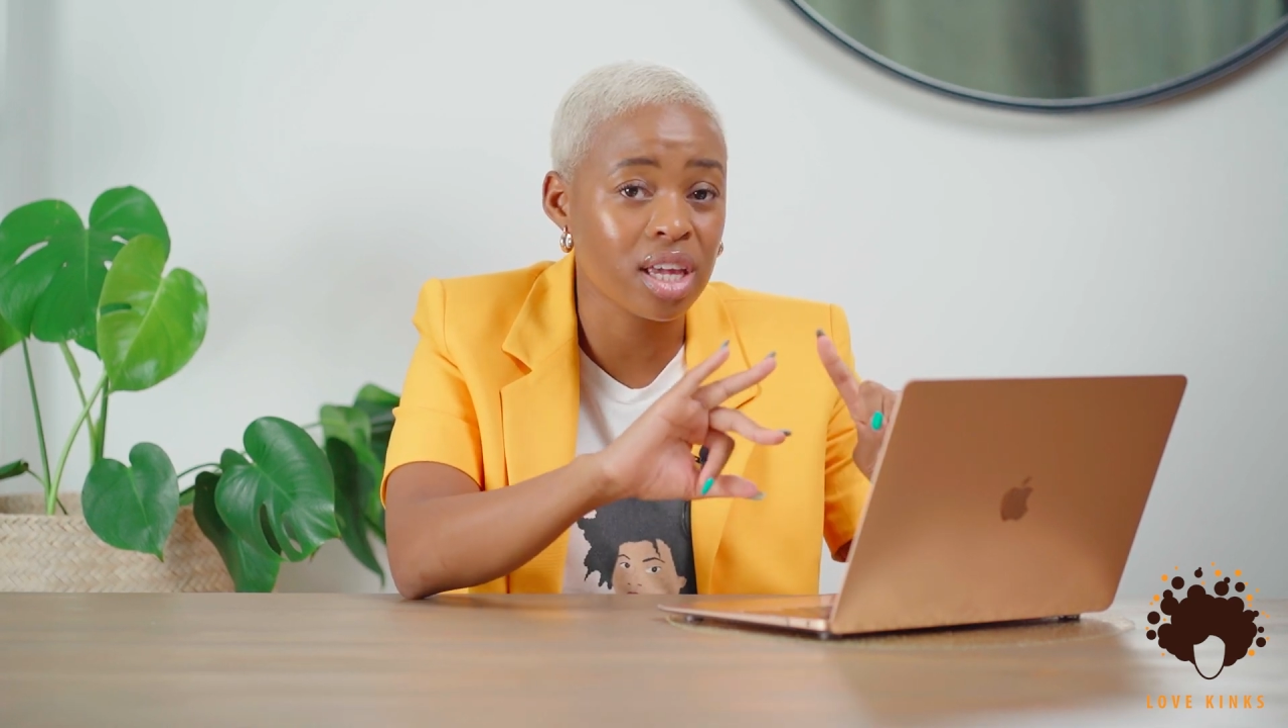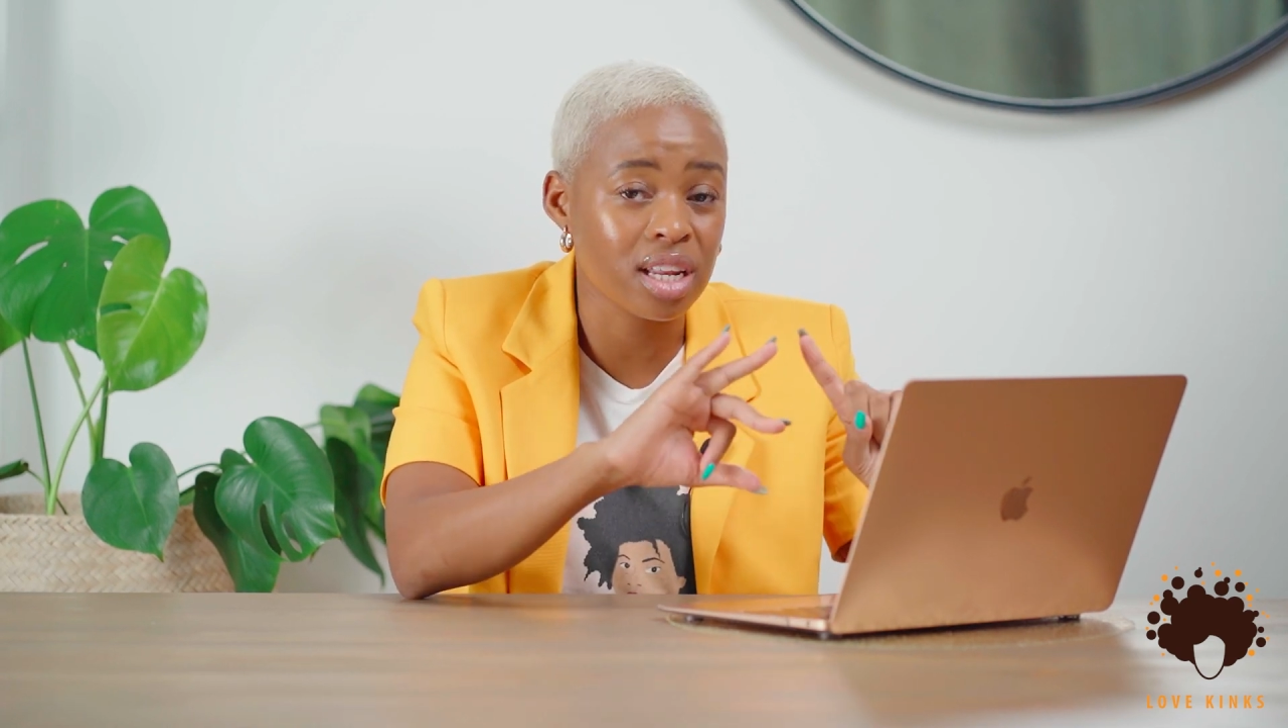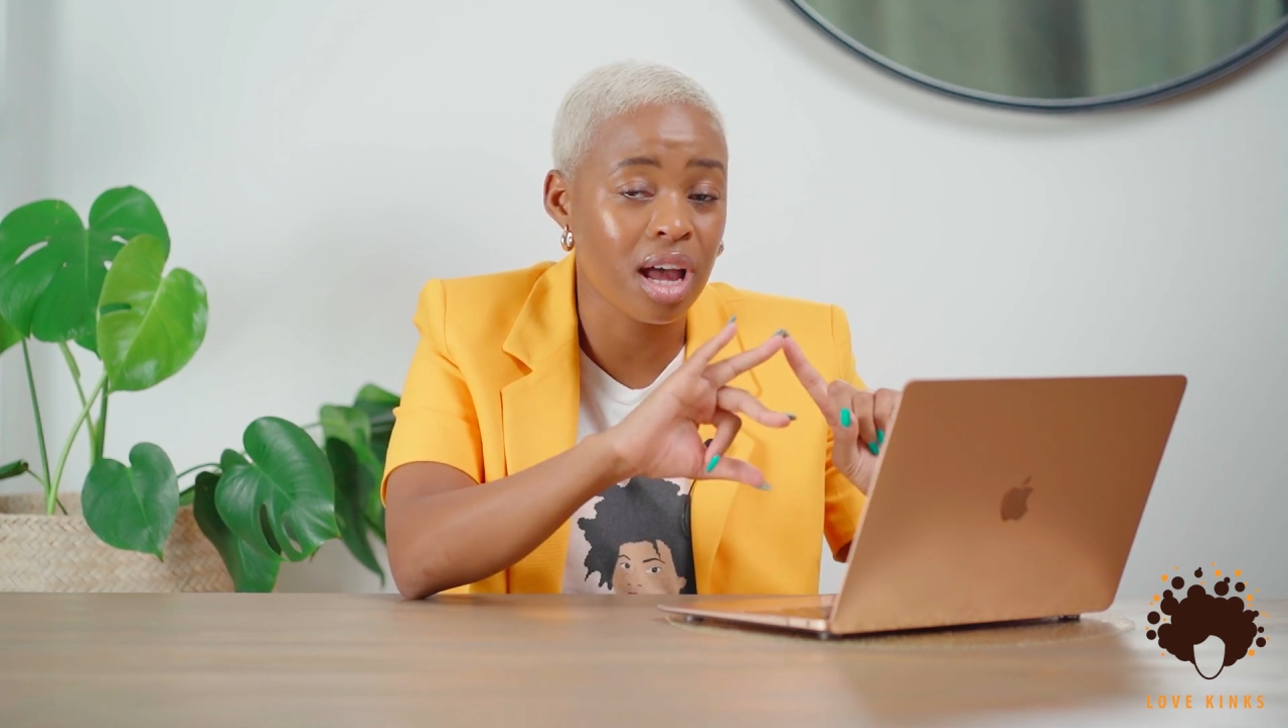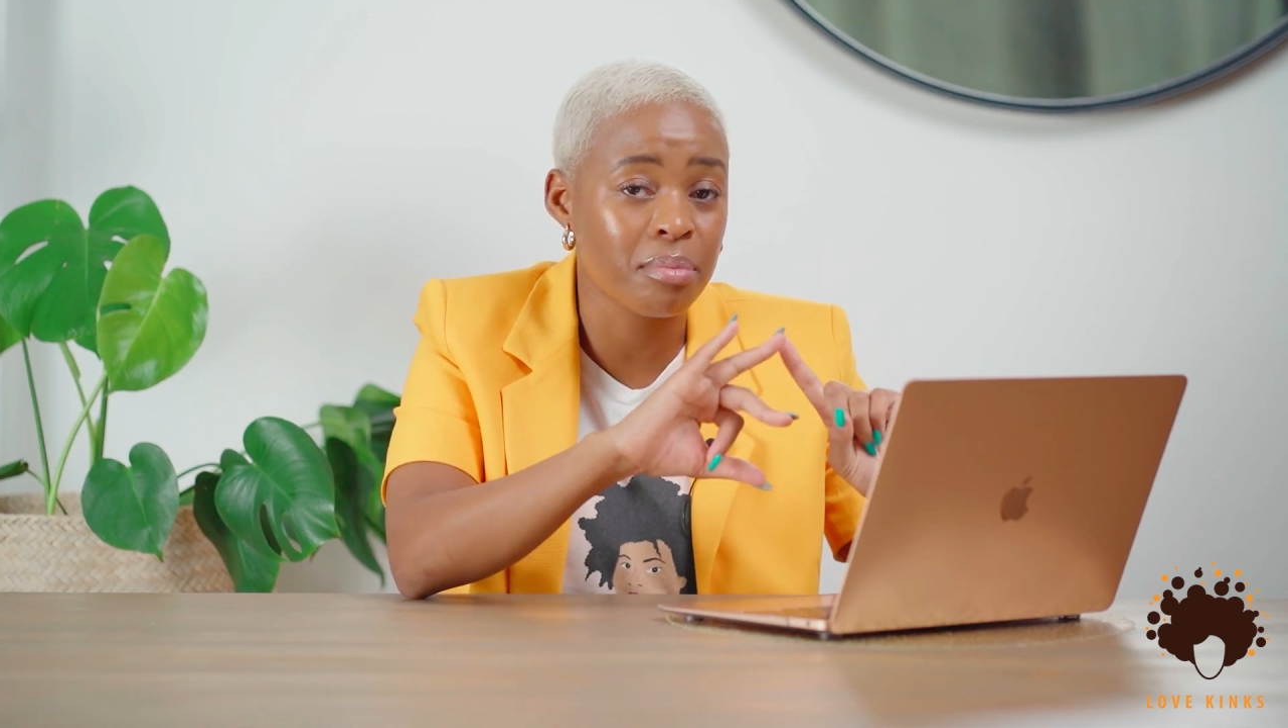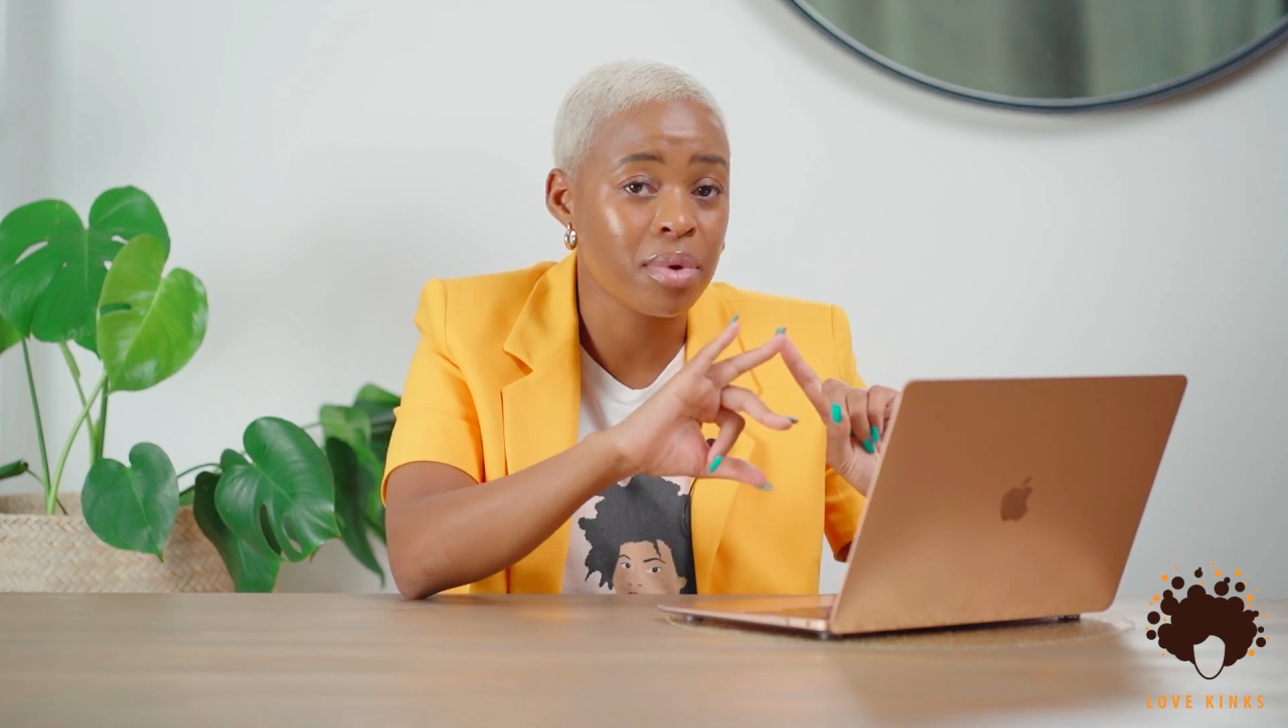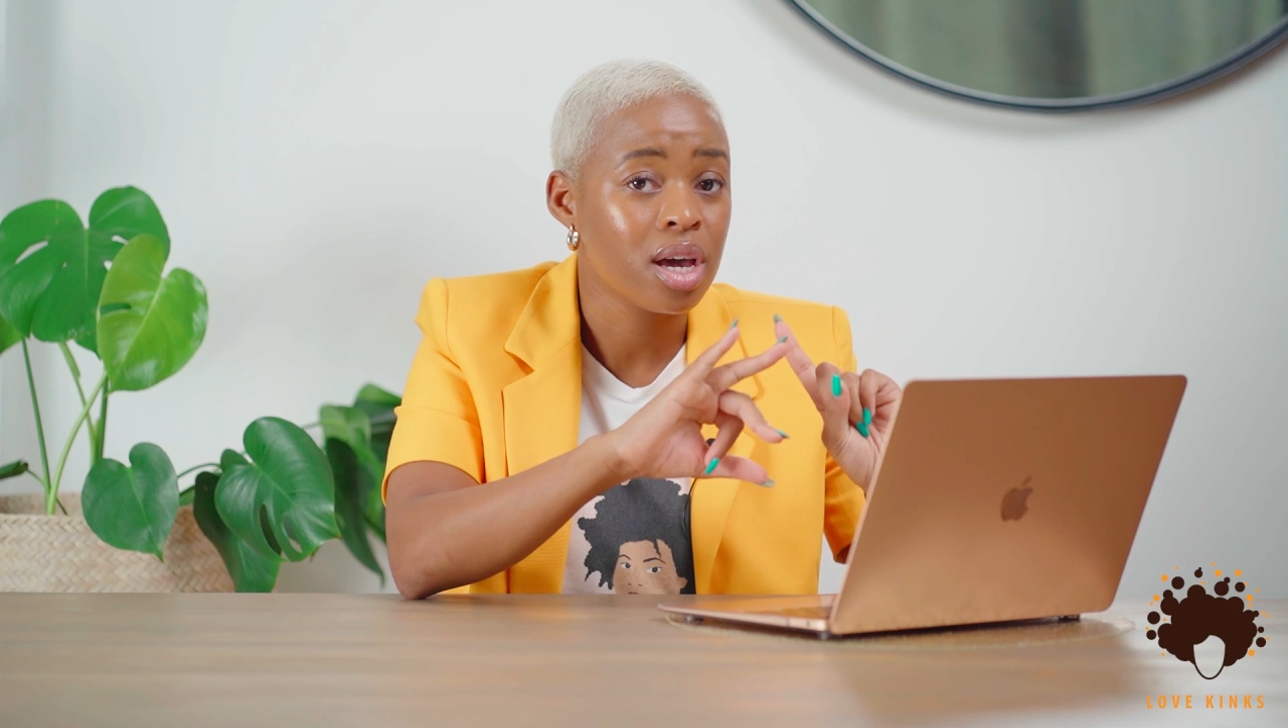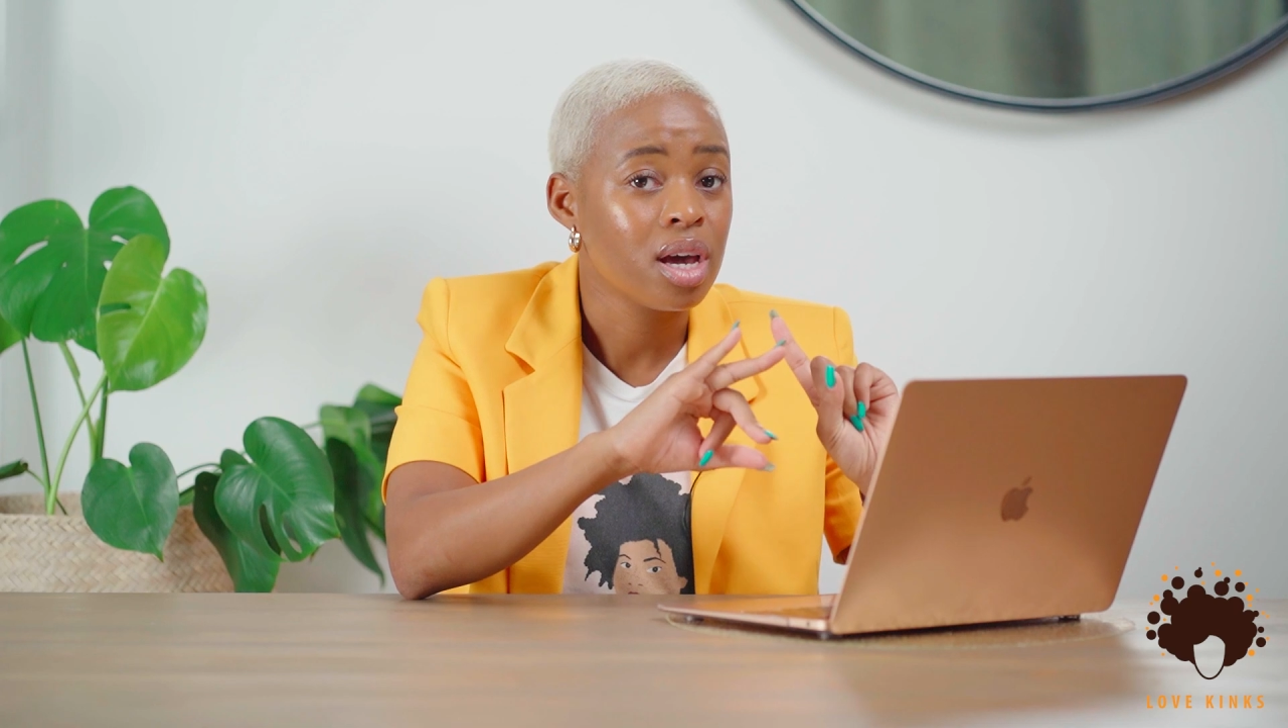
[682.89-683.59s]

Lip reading: income